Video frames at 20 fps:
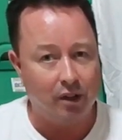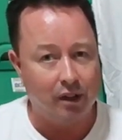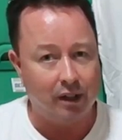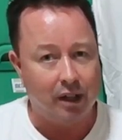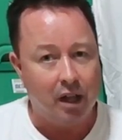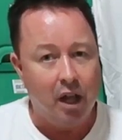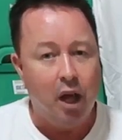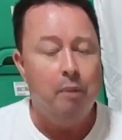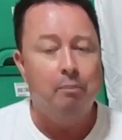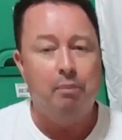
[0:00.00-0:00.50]

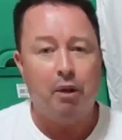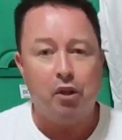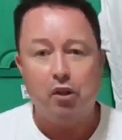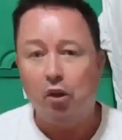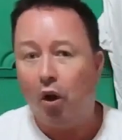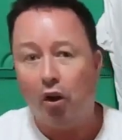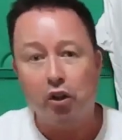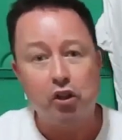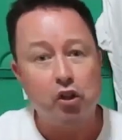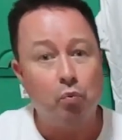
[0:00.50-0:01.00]
song,
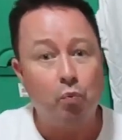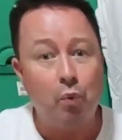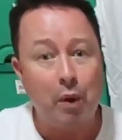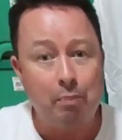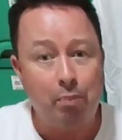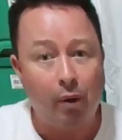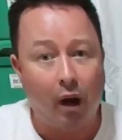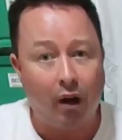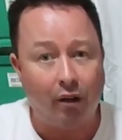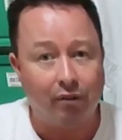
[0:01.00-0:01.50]
but not as a
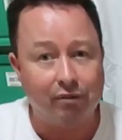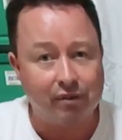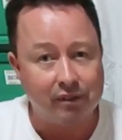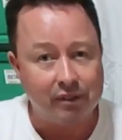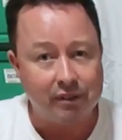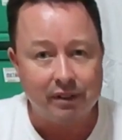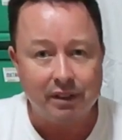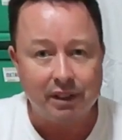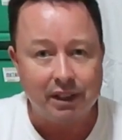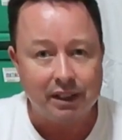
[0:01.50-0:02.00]

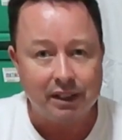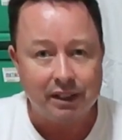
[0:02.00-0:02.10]
rip-off.